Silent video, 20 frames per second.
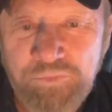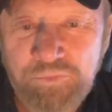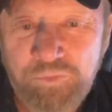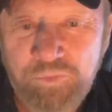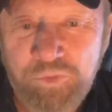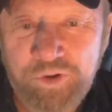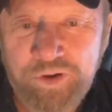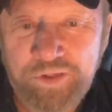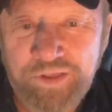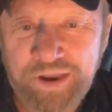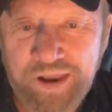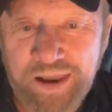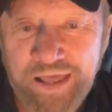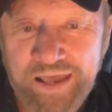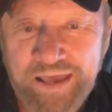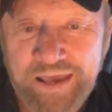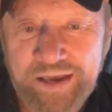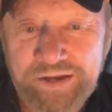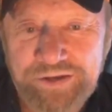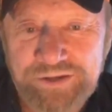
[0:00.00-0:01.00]

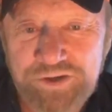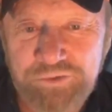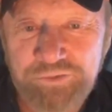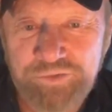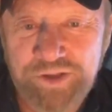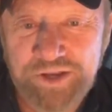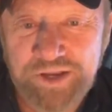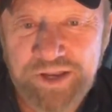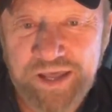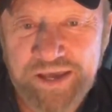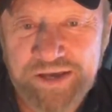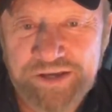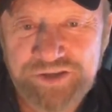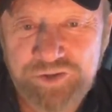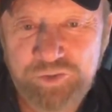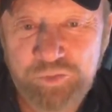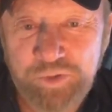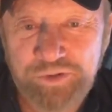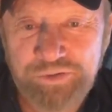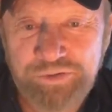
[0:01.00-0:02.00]
legs on the
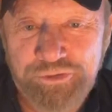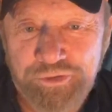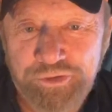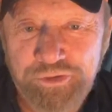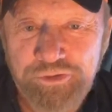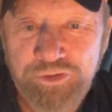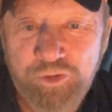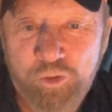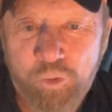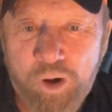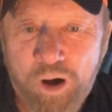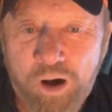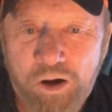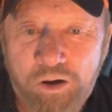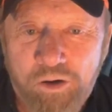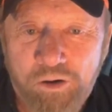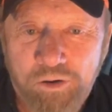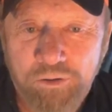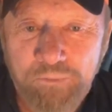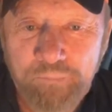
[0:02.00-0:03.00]
desk went through the
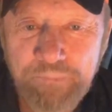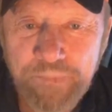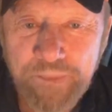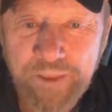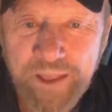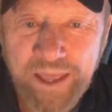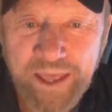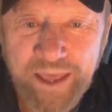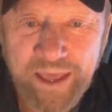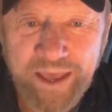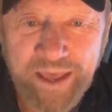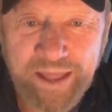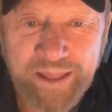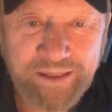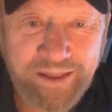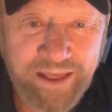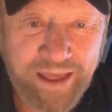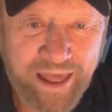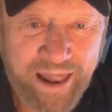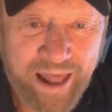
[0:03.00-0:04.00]
wall,
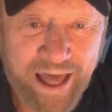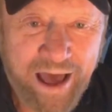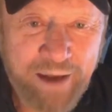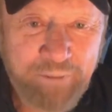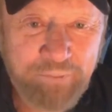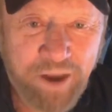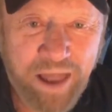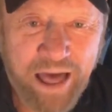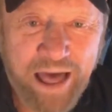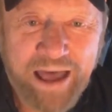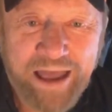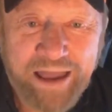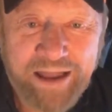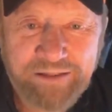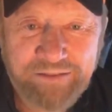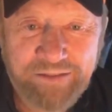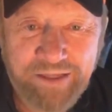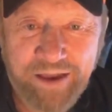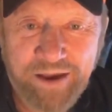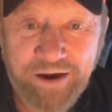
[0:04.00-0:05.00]
and I'm
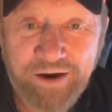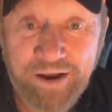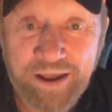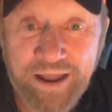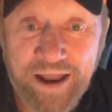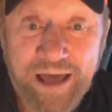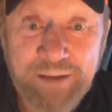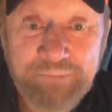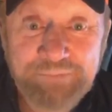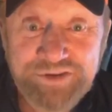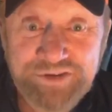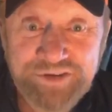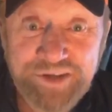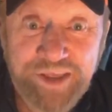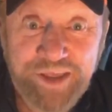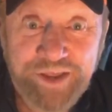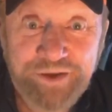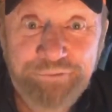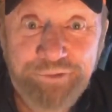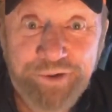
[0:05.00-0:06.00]
lying there and I'm
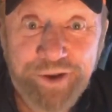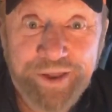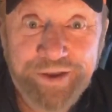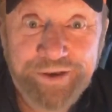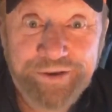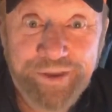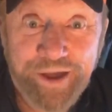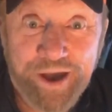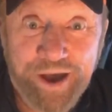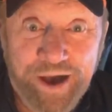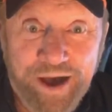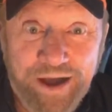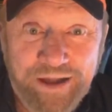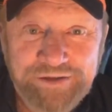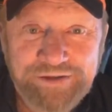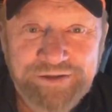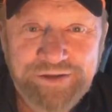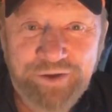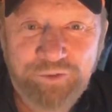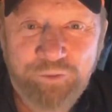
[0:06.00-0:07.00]
seeing red
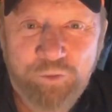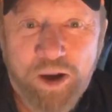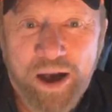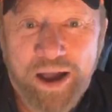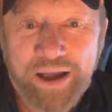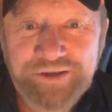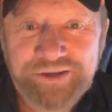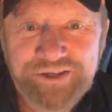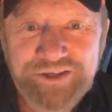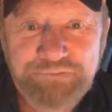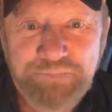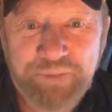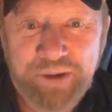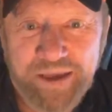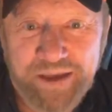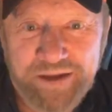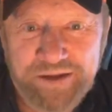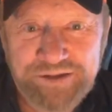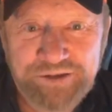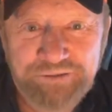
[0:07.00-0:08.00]
dots and white
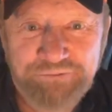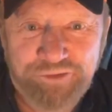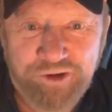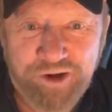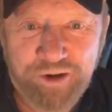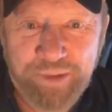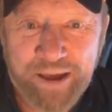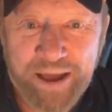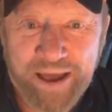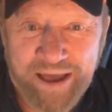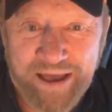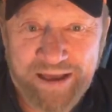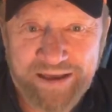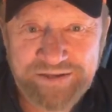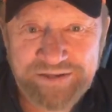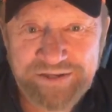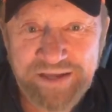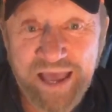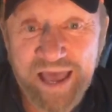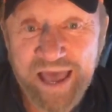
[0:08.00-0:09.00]
specks in front of my
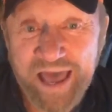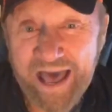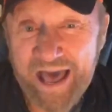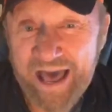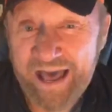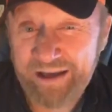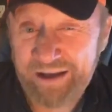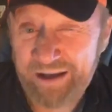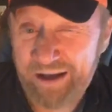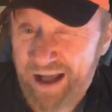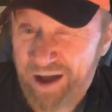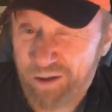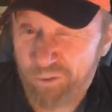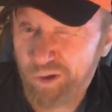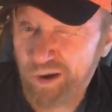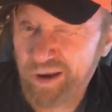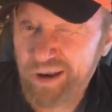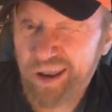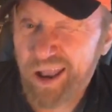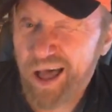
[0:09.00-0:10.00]
eyes. I
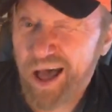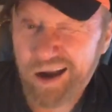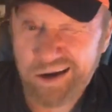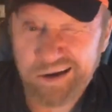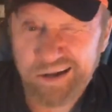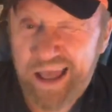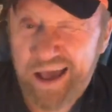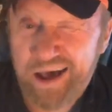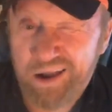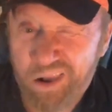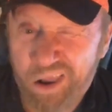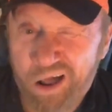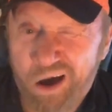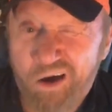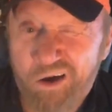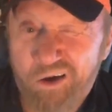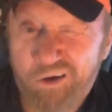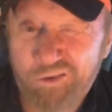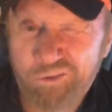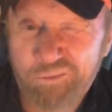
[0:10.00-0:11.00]
wasn't knocked out
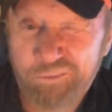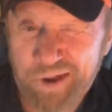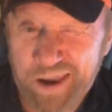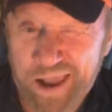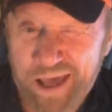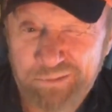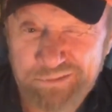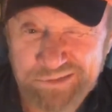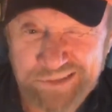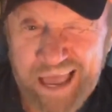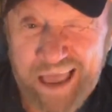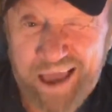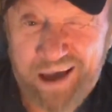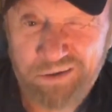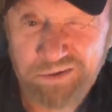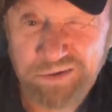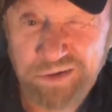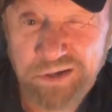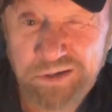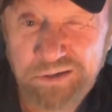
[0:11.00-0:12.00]
long, but I was
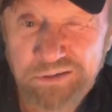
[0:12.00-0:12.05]
out.